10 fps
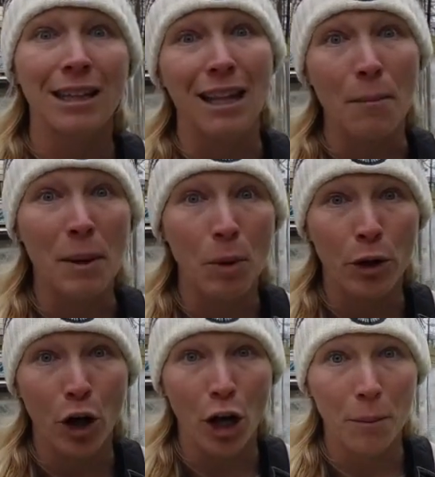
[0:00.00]
let me
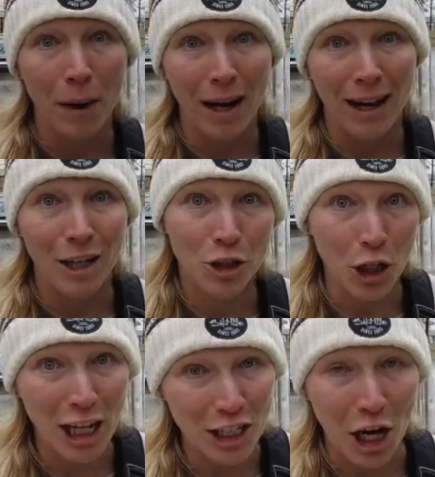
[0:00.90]
put on my
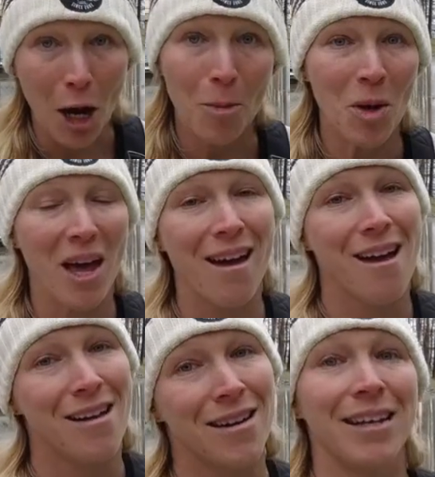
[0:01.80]
dry top
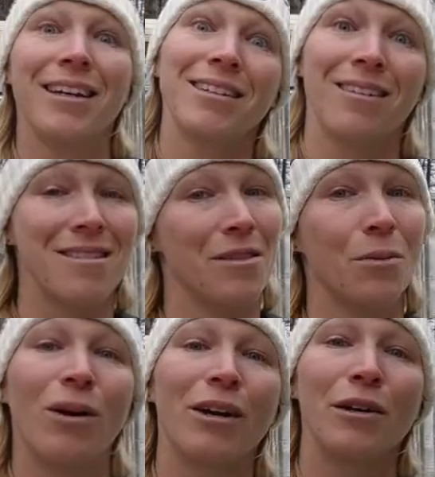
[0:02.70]
and get on the
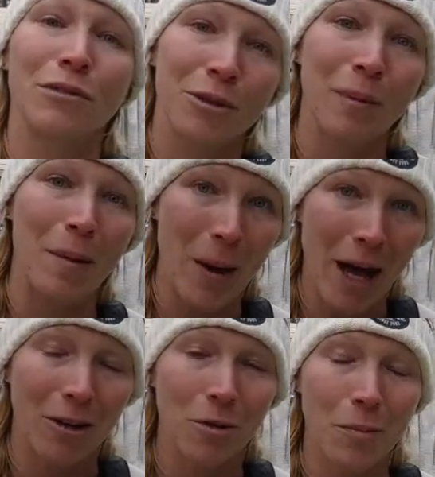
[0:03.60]
water for my
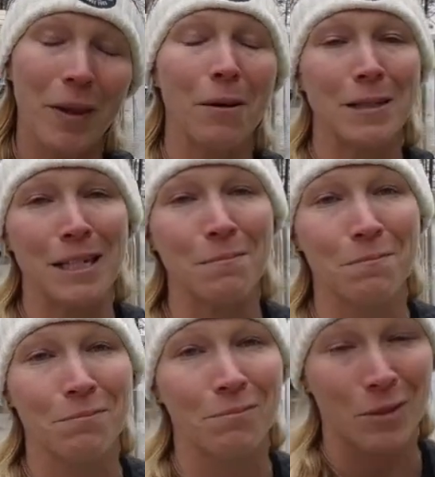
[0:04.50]
paddle. But that was it.
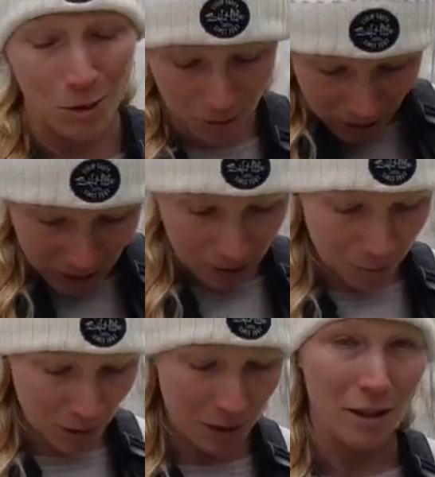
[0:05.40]
Those are the
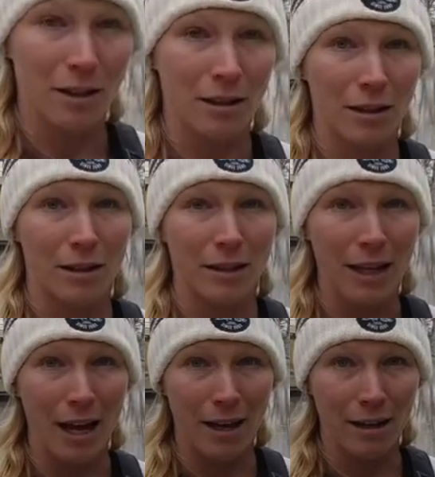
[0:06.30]
tips.
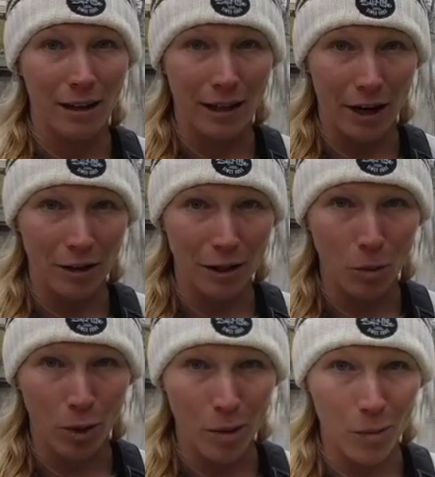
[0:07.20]
Yay, inherently
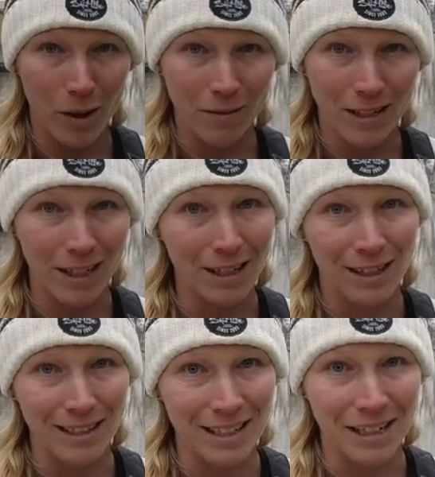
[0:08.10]
buoyant PFD.
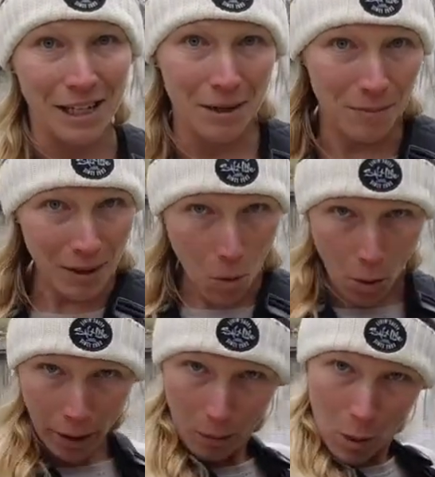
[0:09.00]
It's gonna keep me
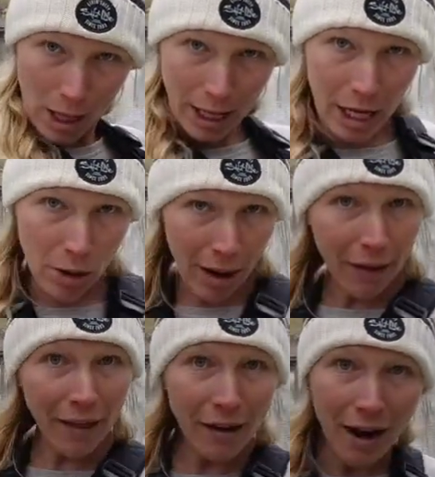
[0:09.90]
warm while I go
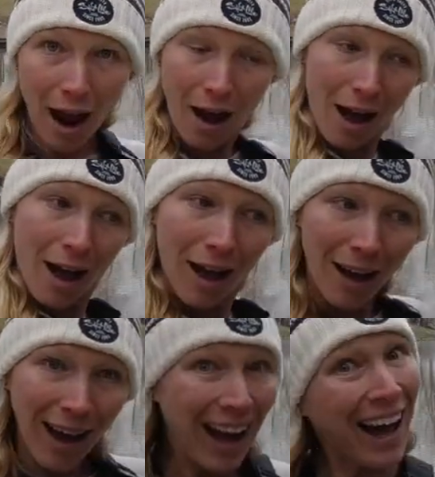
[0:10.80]
out there now.
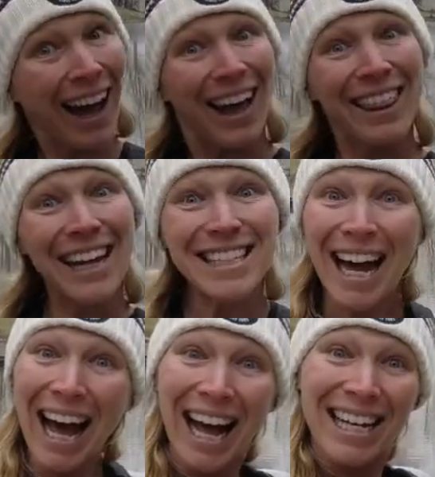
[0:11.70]
Thanks,
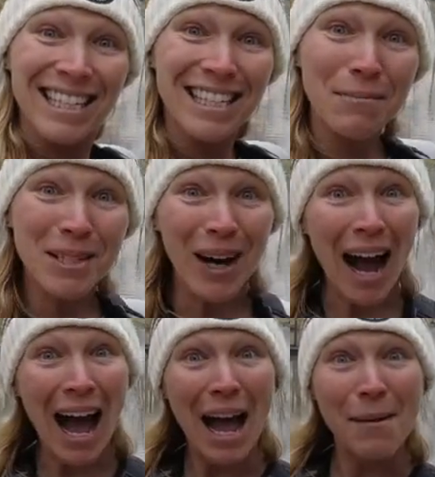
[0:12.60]
guys.
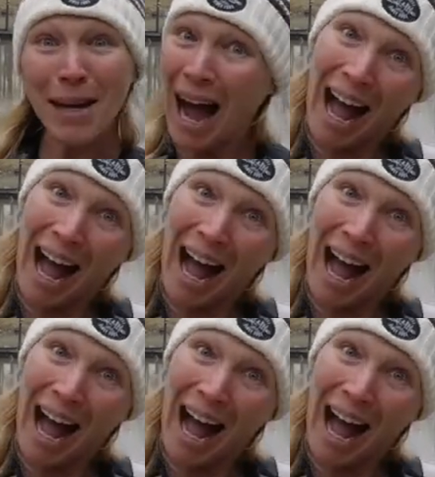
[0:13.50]
Subscribe.